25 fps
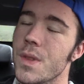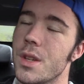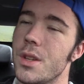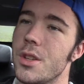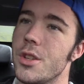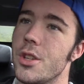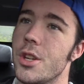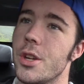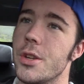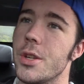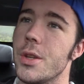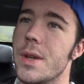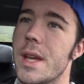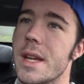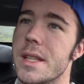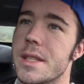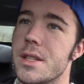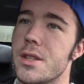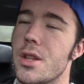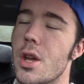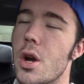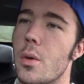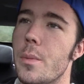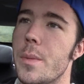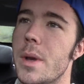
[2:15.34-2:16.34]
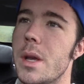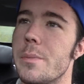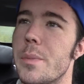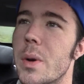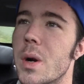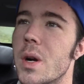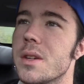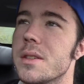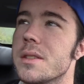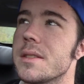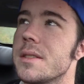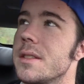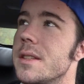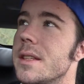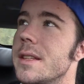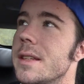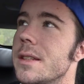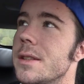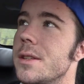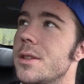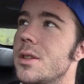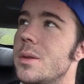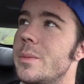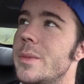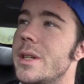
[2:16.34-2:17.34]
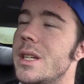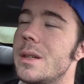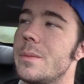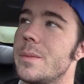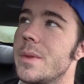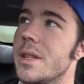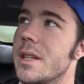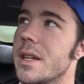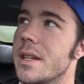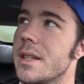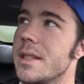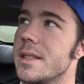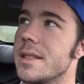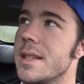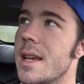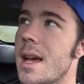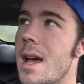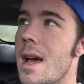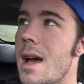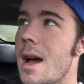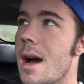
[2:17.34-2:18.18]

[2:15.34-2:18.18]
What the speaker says: you get to know me personally a little bit, because